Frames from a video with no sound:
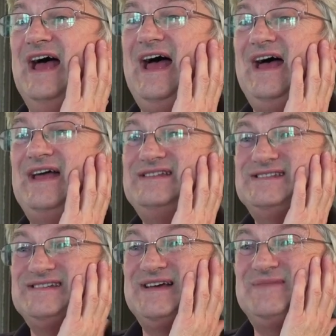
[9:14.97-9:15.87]

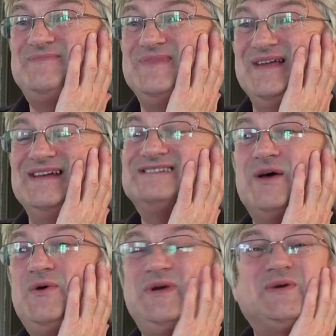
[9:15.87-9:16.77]
and um,
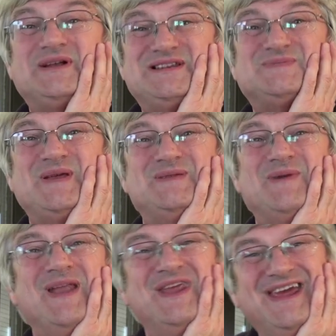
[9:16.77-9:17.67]
so we quickly spent the
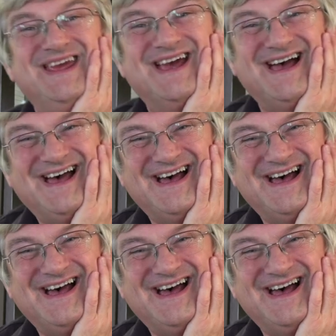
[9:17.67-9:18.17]
money.